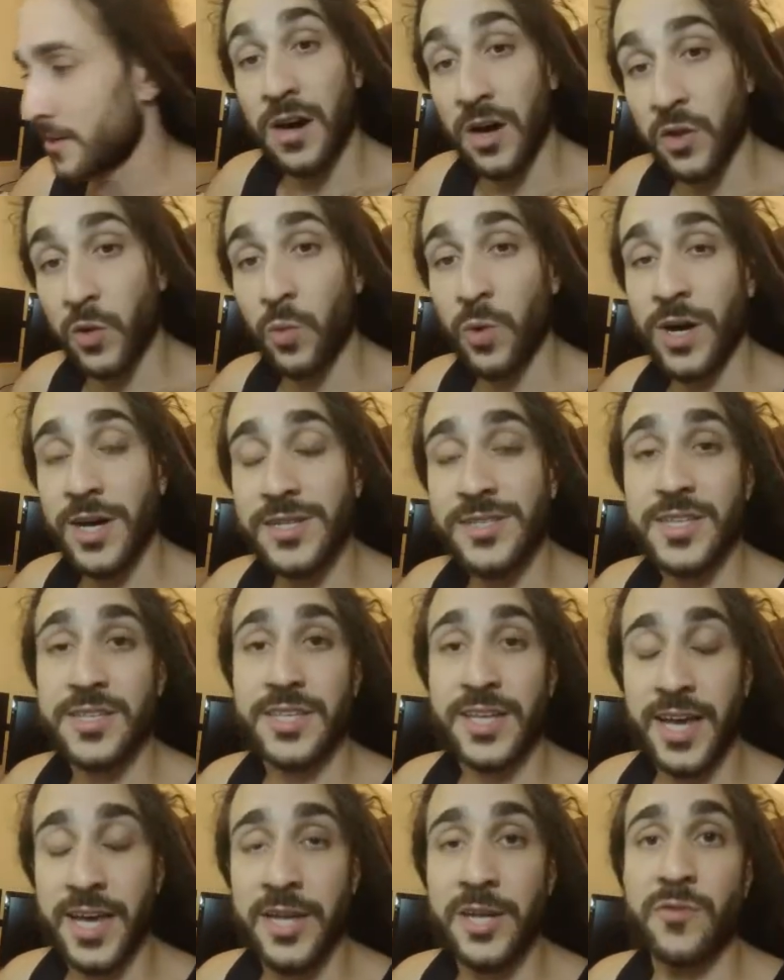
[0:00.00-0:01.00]
Otherwise, at
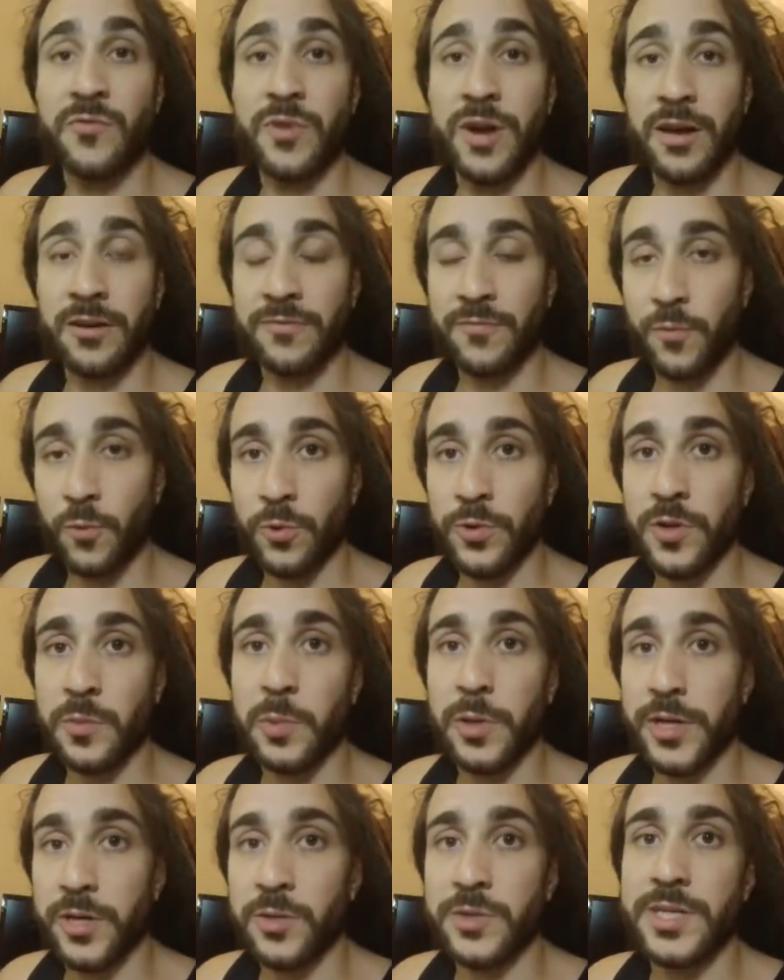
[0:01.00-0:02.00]
the end of round 4, the
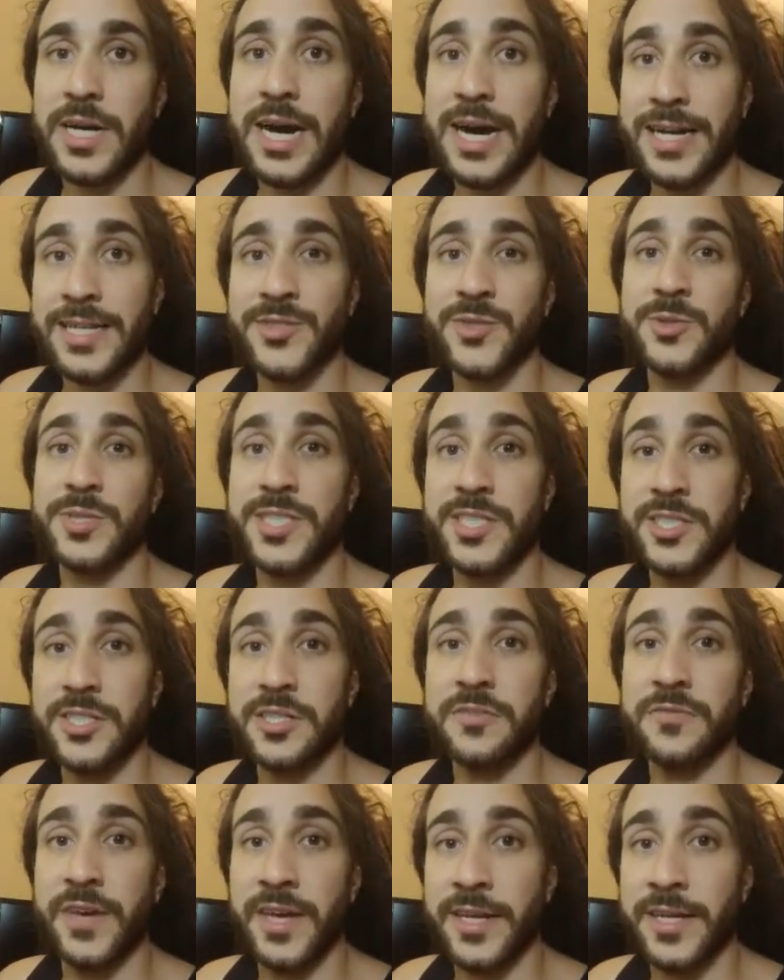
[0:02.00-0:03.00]
player with the highest
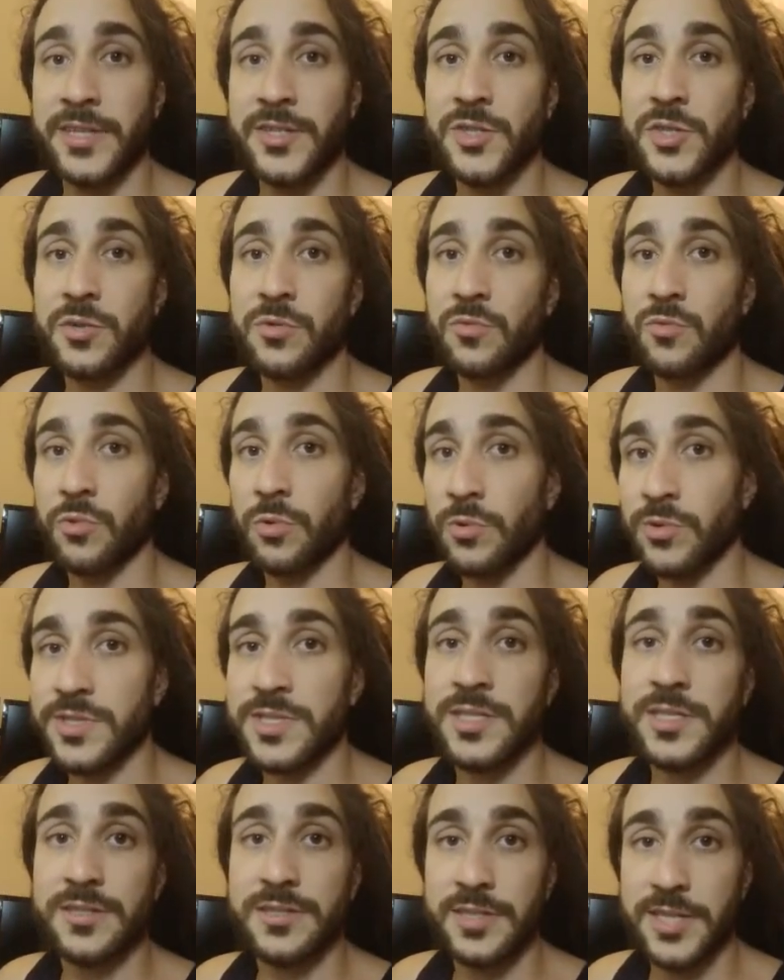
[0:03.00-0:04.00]
strategic advantage rolls
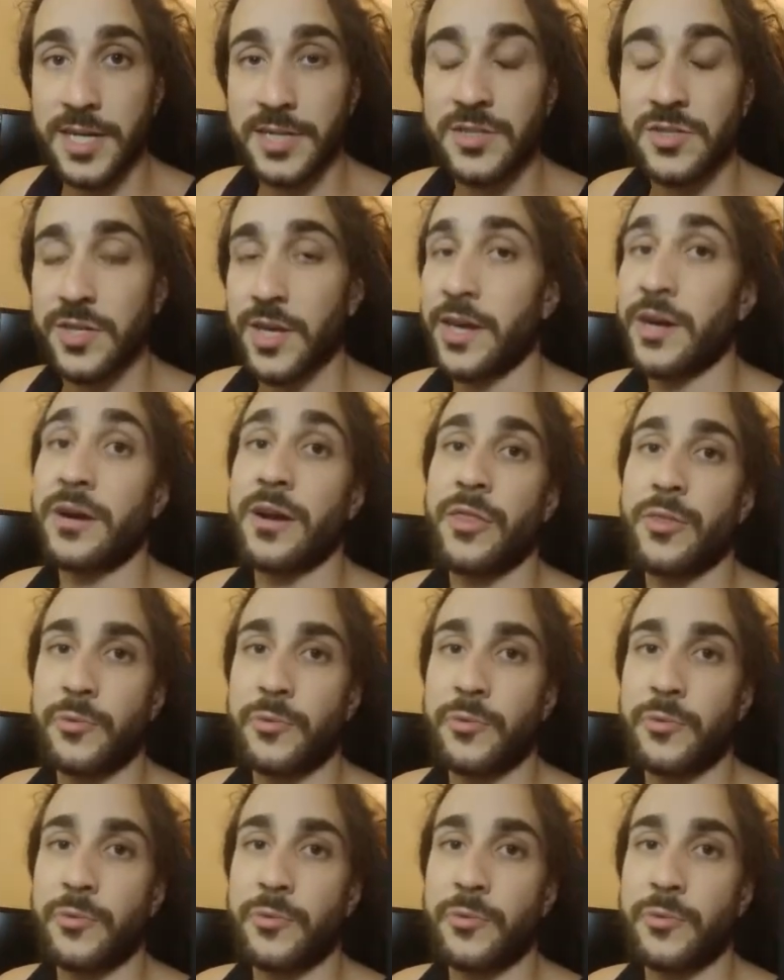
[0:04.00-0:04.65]
a d6, and on